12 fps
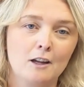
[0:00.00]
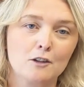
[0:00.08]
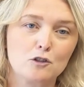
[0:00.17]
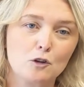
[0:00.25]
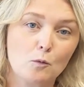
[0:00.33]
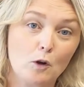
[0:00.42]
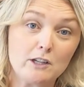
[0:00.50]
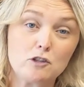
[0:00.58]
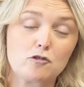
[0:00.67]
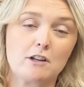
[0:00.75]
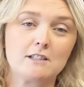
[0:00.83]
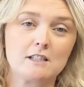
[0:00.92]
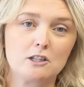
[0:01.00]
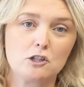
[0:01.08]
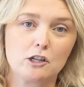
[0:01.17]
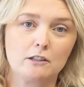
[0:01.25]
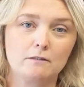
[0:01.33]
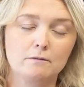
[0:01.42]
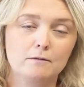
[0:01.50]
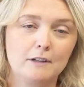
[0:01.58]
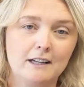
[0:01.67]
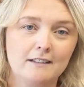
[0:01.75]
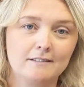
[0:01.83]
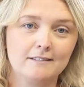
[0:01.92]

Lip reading: So what is transition? Well,